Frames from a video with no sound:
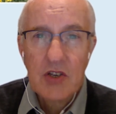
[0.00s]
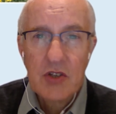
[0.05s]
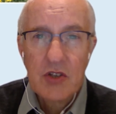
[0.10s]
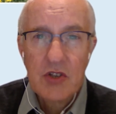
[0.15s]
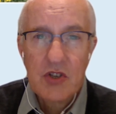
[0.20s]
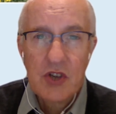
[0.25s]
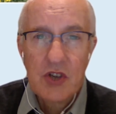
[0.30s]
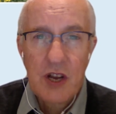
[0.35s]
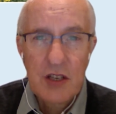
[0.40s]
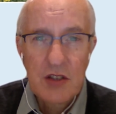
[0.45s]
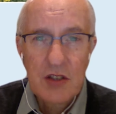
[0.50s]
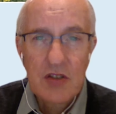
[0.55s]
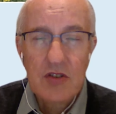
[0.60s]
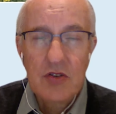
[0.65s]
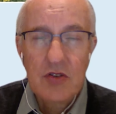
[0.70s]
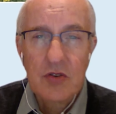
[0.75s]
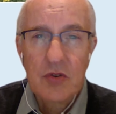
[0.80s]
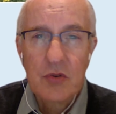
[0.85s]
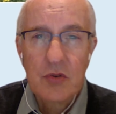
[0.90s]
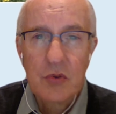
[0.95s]
just
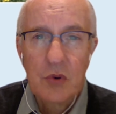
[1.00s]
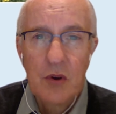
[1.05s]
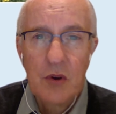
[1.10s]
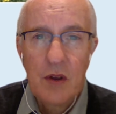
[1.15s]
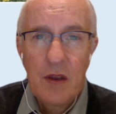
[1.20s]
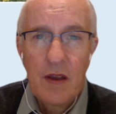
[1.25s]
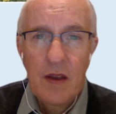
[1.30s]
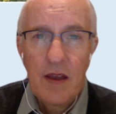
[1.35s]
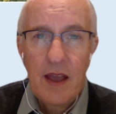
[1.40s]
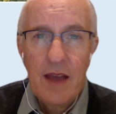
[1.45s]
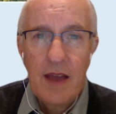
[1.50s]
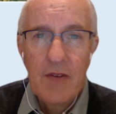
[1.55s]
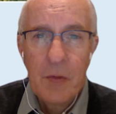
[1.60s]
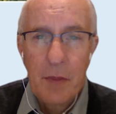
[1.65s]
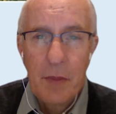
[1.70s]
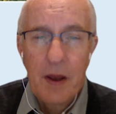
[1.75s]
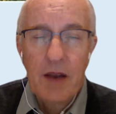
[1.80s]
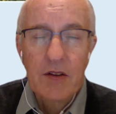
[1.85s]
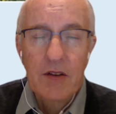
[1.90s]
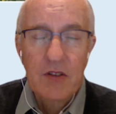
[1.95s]
to have a
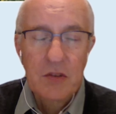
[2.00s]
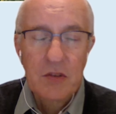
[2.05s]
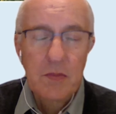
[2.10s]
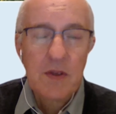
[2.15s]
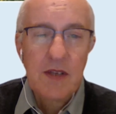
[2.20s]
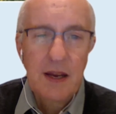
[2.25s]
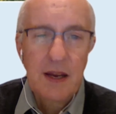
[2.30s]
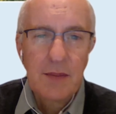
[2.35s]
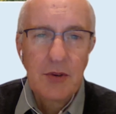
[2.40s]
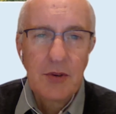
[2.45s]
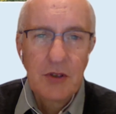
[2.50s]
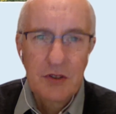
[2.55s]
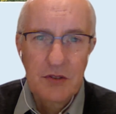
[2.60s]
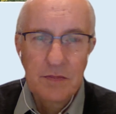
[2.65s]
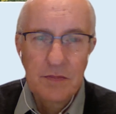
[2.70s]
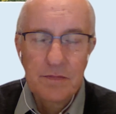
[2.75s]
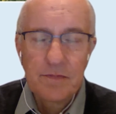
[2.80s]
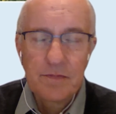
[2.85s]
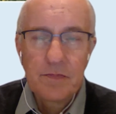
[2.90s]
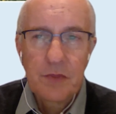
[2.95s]
balanced metabolism.